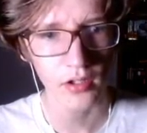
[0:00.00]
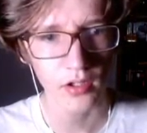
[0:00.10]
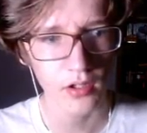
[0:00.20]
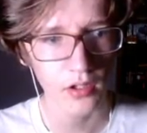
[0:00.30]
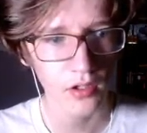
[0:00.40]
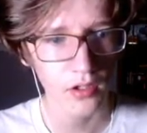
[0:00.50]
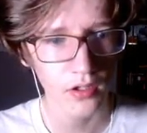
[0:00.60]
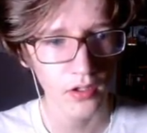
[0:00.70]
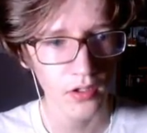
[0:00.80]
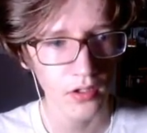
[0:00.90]

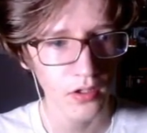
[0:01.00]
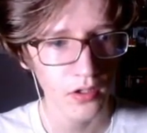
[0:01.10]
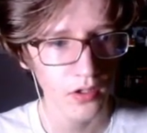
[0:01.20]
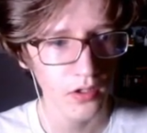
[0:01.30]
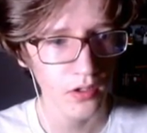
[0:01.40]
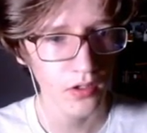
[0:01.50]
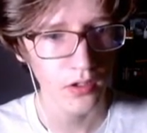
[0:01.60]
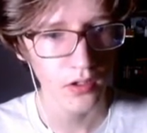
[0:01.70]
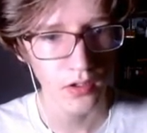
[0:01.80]
(no one is talking)